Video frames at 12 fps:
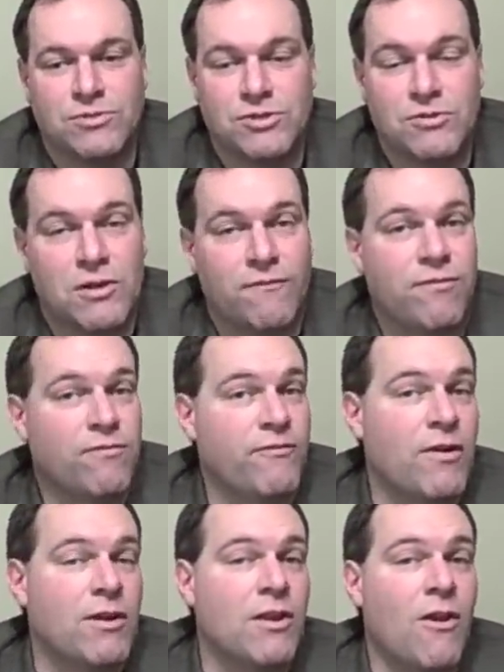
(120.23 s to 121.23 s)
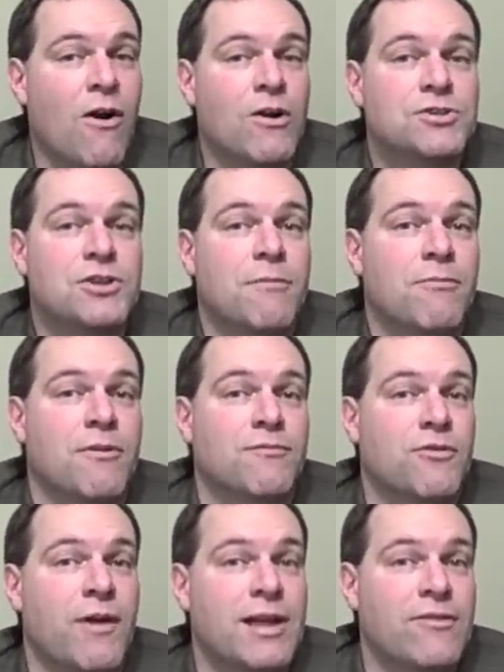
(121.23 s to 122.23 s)
doing a fairly large number of
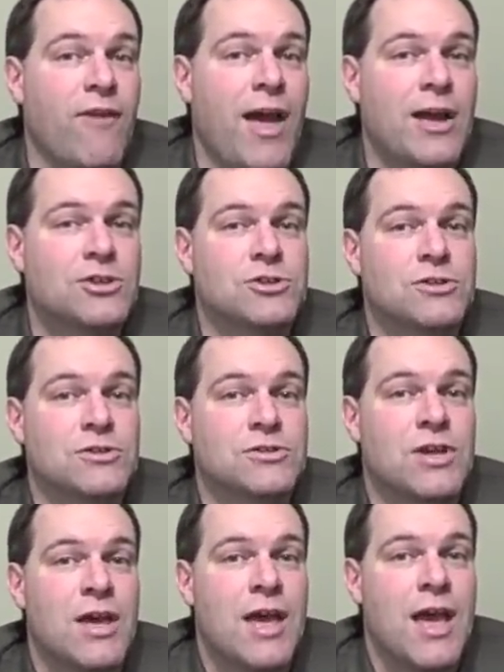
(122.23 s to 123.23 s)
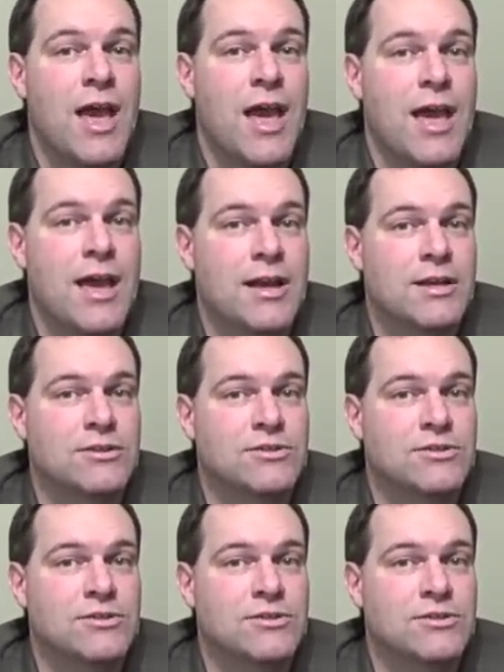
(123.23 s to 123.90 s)
transactions. And